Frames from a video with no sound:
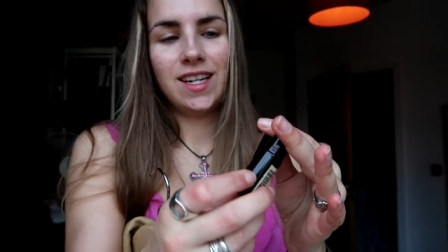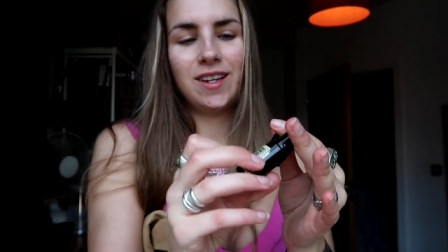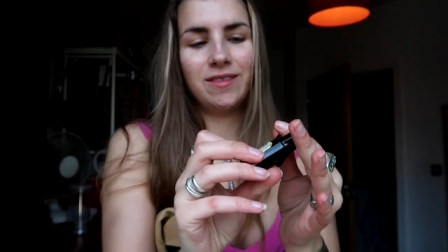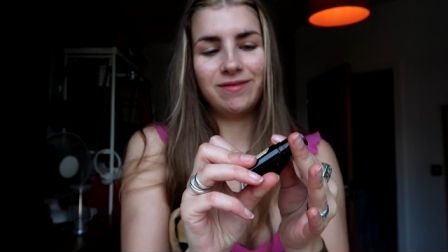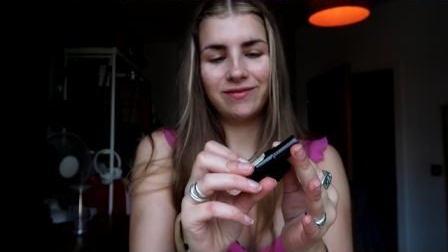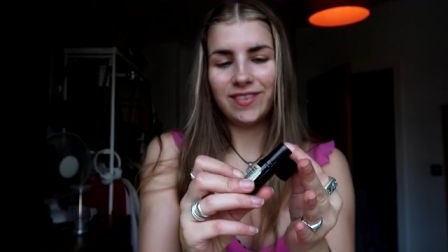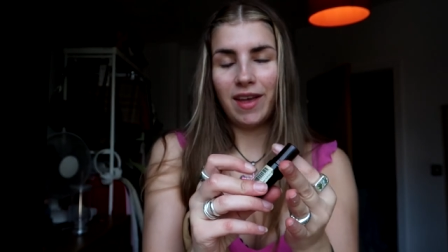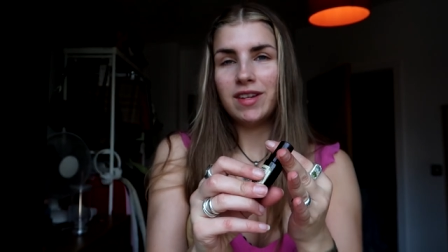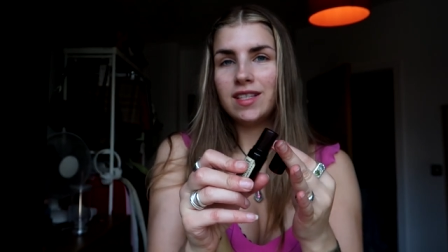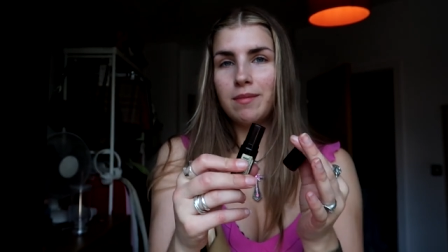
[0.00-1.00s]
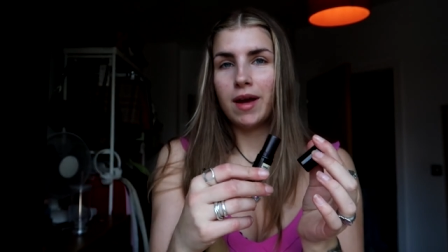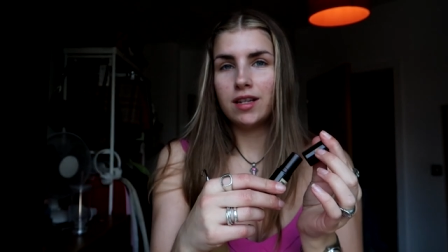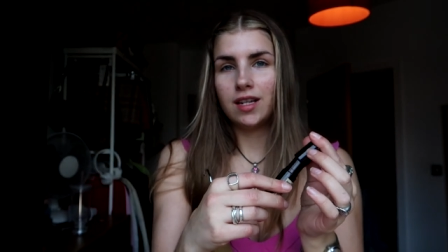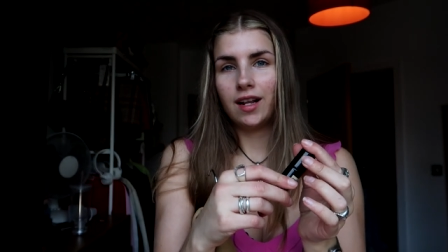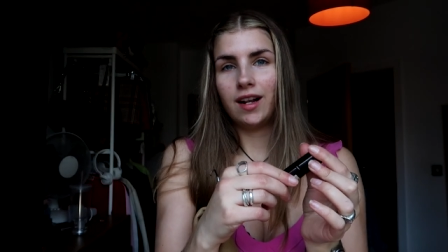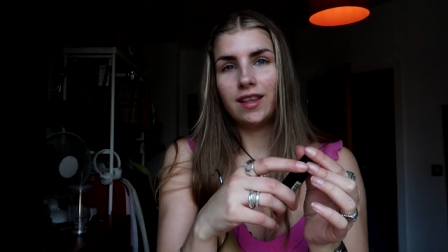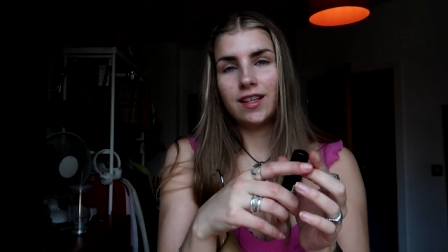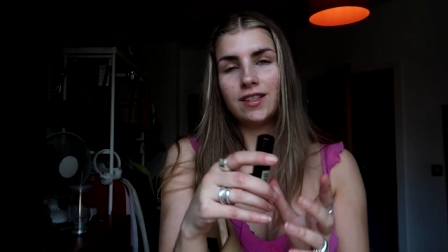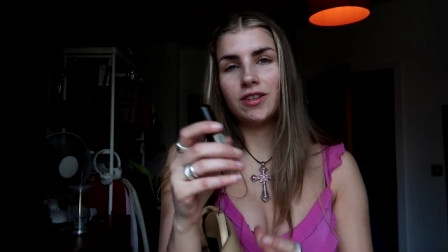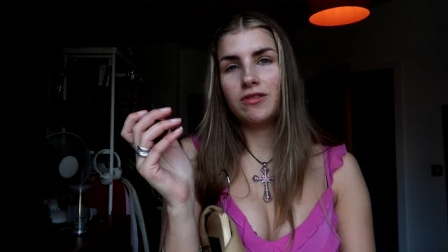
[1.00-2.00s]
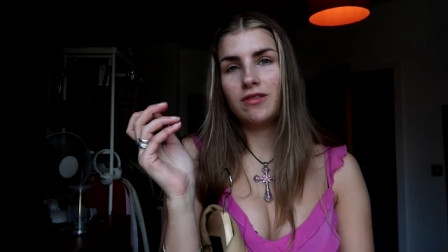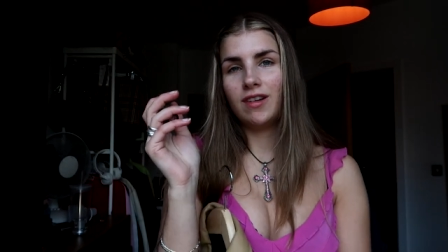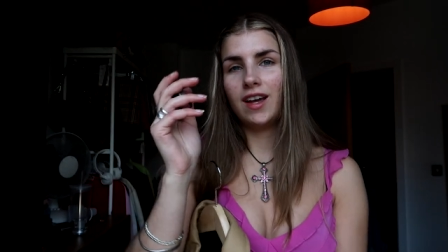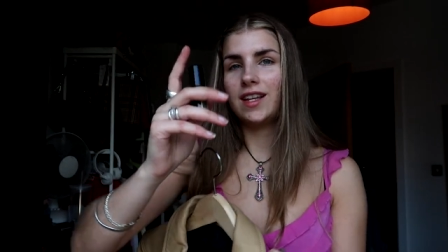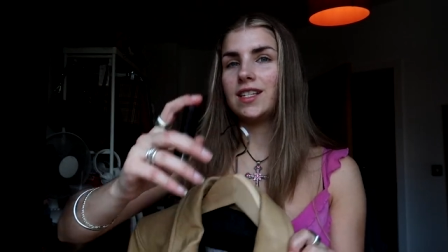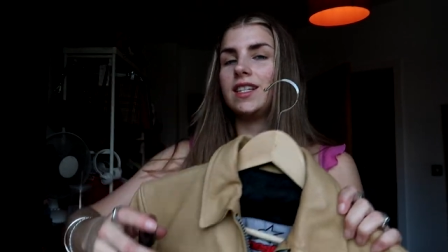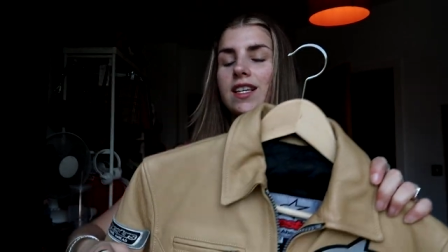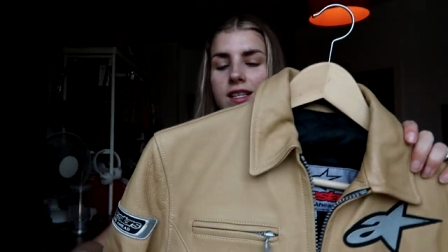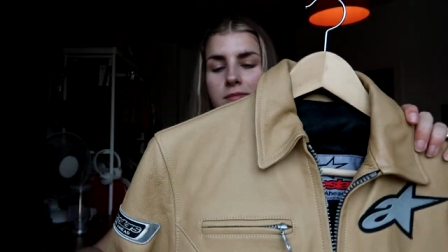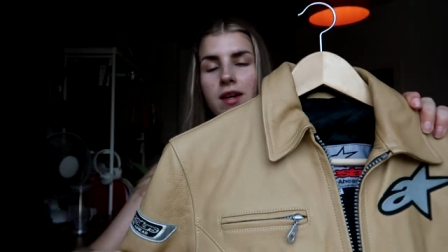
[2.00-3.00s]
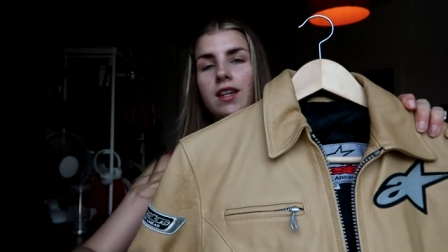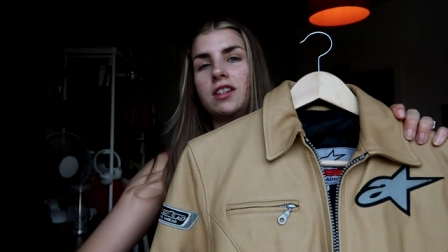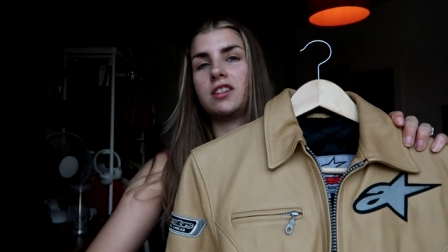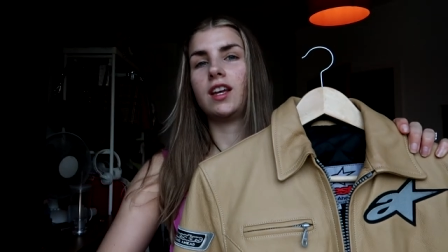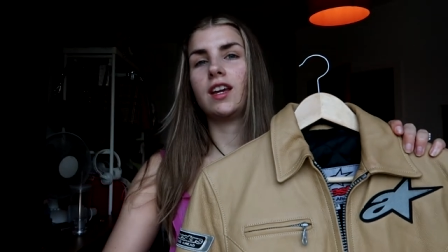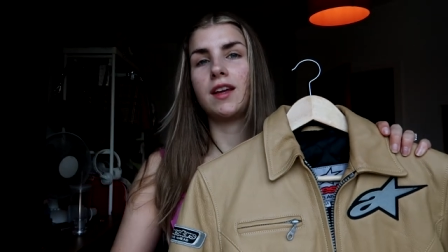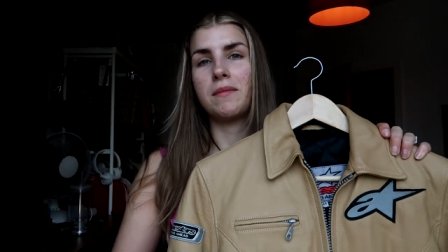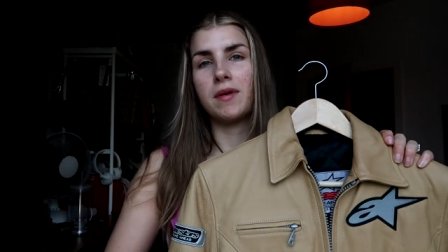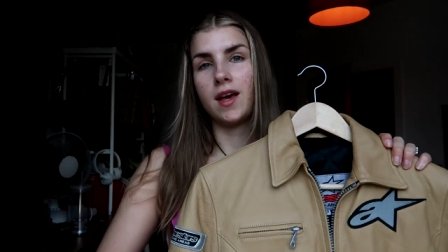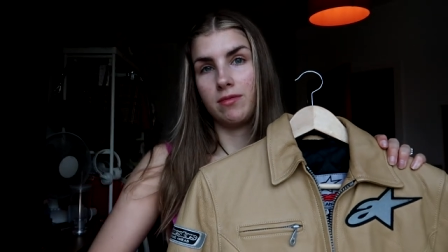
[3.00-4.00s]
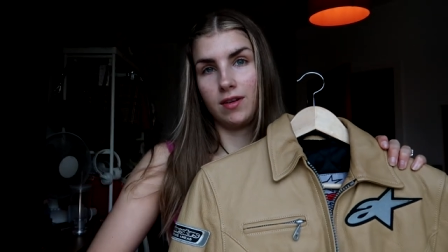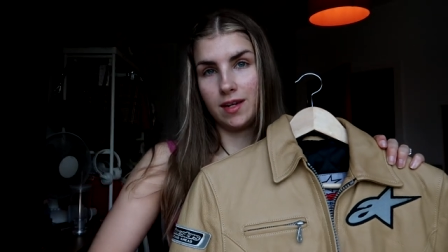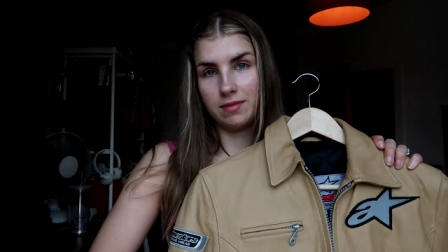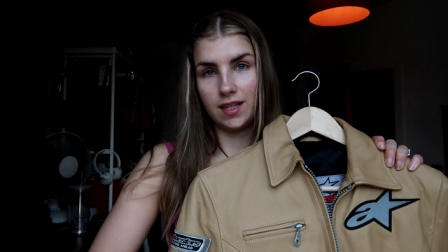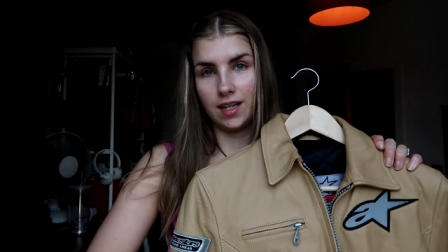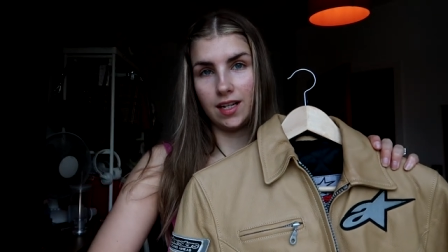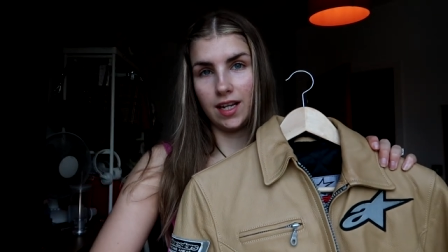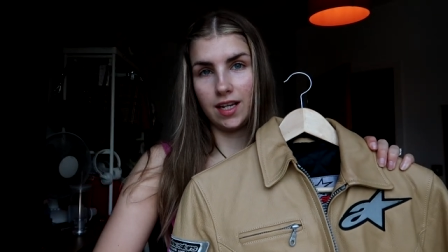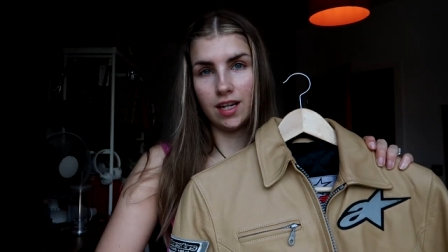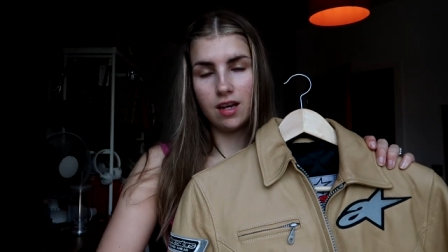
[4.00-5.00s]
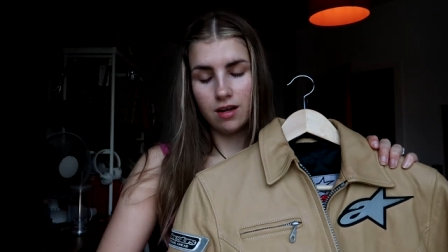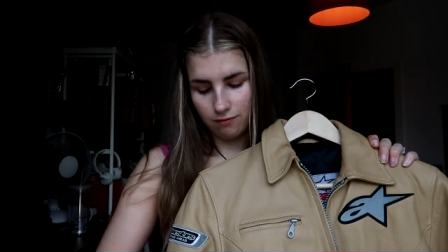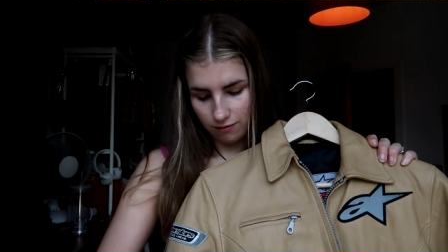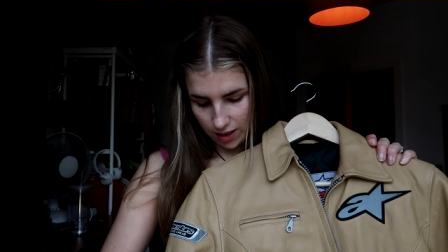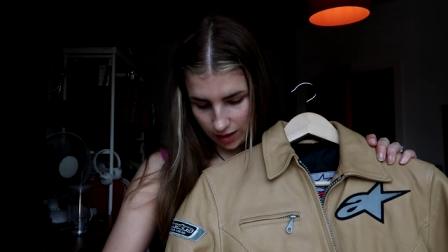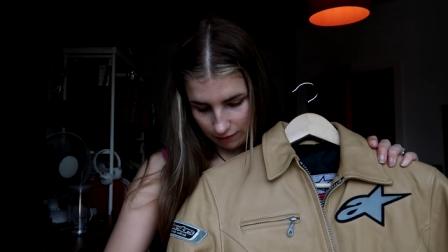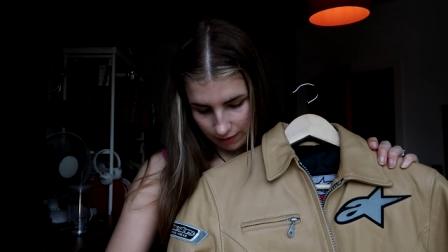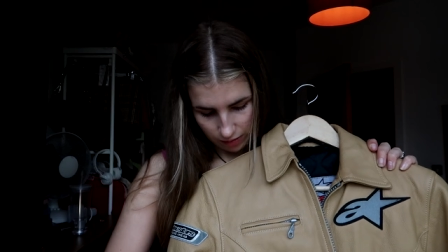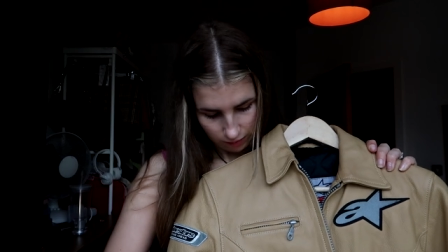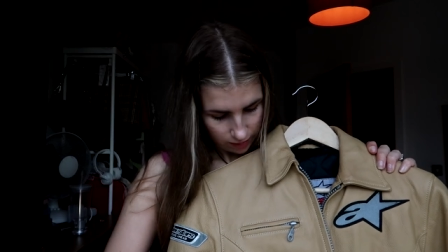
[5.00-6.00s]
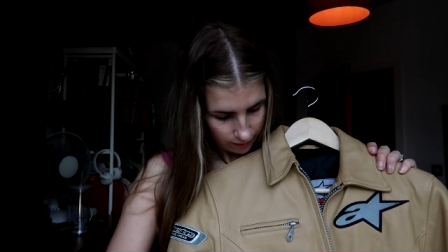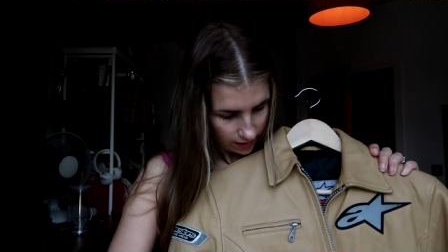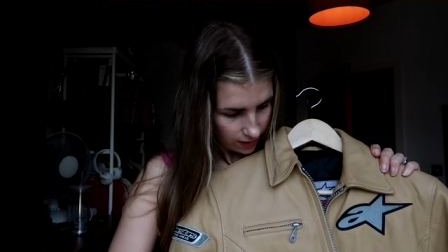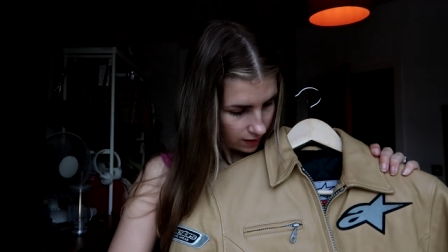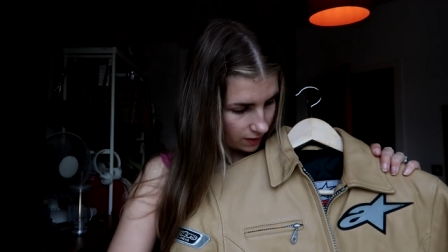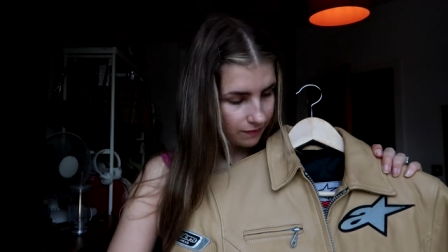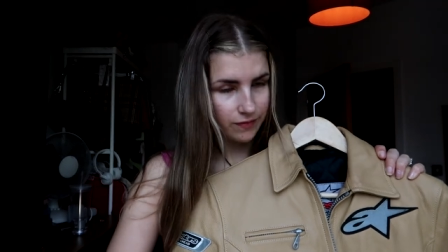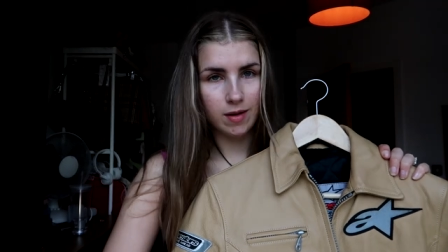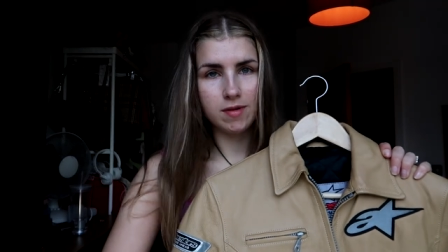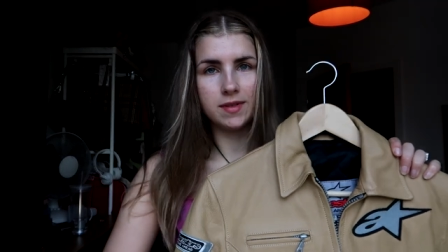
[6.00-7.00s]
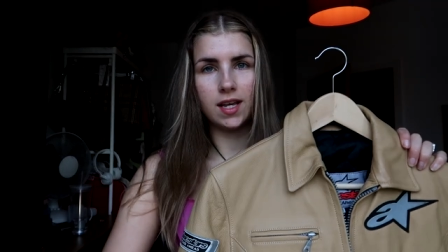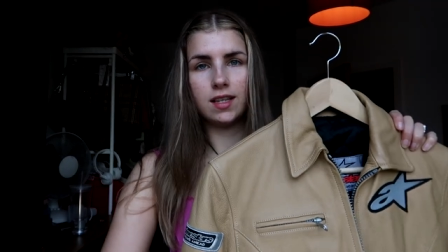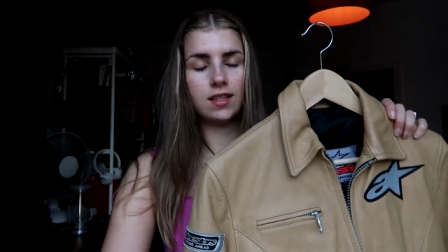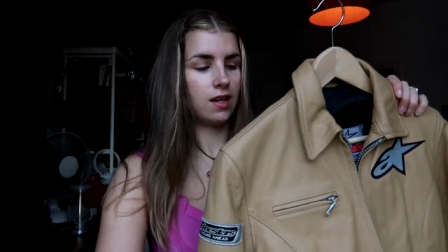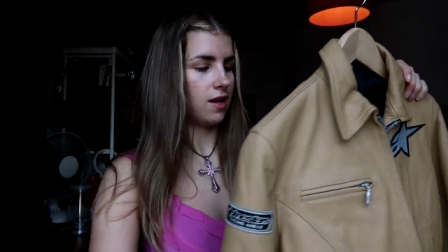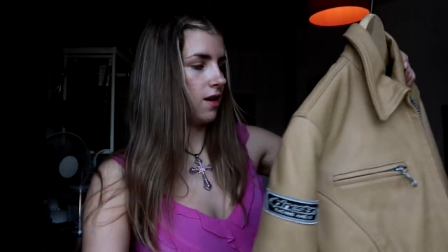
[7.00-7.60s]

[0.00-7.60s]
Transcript: I'm just imagining like this cool 90s biker chick and purple lipstick, like riding around on her bike. I'm obsessed.